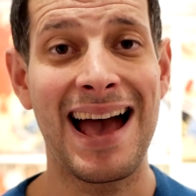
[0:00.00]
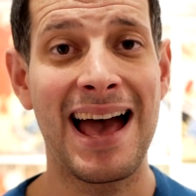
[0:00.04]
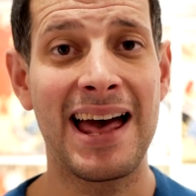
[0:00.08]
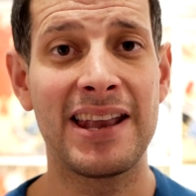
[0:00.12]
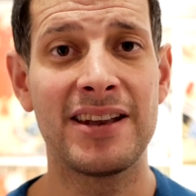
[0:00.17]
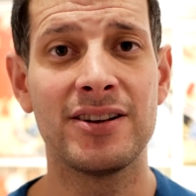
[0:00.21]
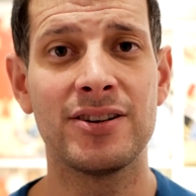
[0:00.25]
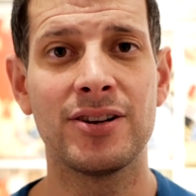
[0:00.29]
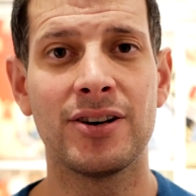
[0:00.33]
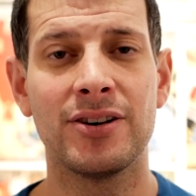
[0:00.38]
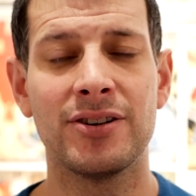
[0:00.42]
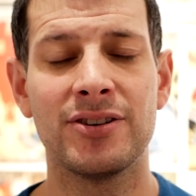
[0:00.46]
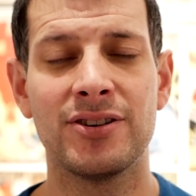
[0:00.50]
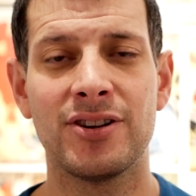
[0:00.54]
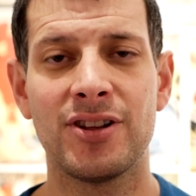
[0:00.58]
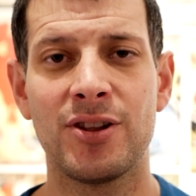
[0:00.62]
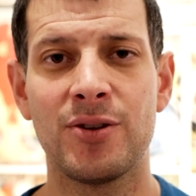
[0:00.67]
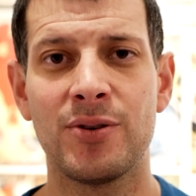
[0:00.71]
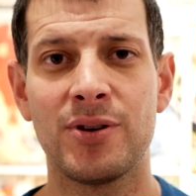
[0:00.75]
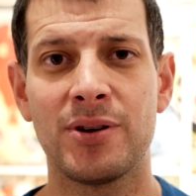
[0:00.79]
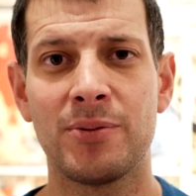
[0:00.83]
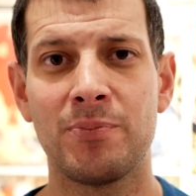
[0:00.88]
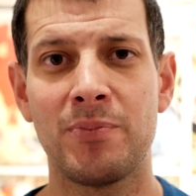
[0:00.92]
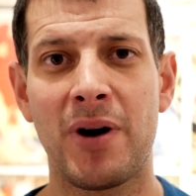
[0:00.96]
and under
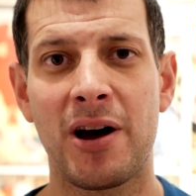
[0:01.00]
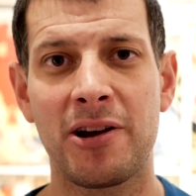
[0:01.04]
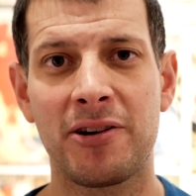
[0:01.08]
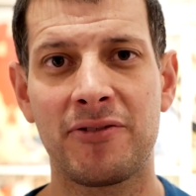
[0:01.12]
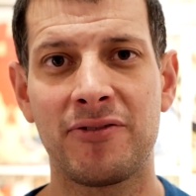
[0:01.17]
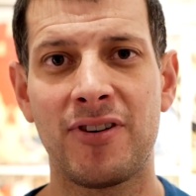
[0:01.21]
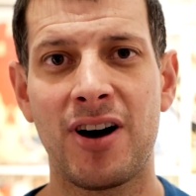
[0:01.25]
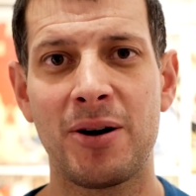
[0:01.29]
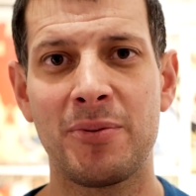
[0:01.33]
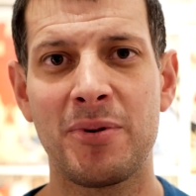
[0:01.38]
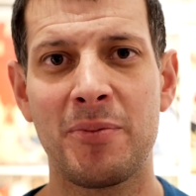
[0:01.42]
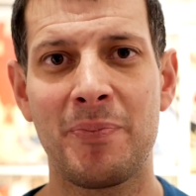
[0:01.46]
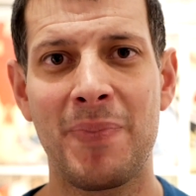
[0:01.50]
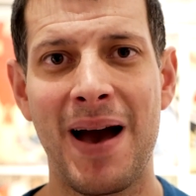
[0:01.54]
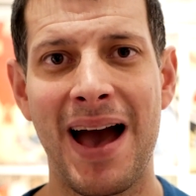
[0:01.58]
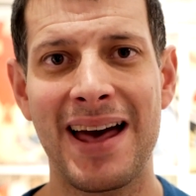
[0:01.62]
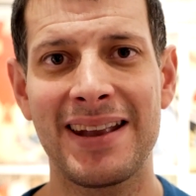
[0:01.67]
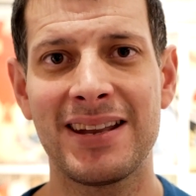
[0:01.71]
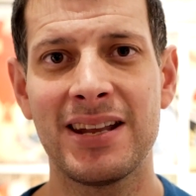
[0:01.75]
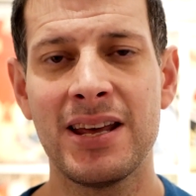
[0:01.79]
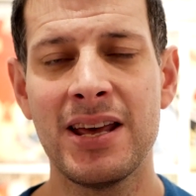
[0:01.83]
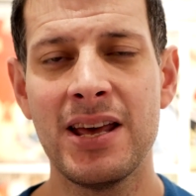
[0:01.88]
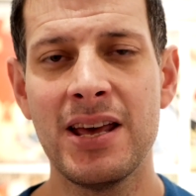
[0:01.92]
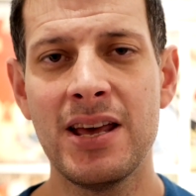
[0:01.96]
the microfiber
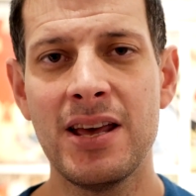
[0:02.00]
pad.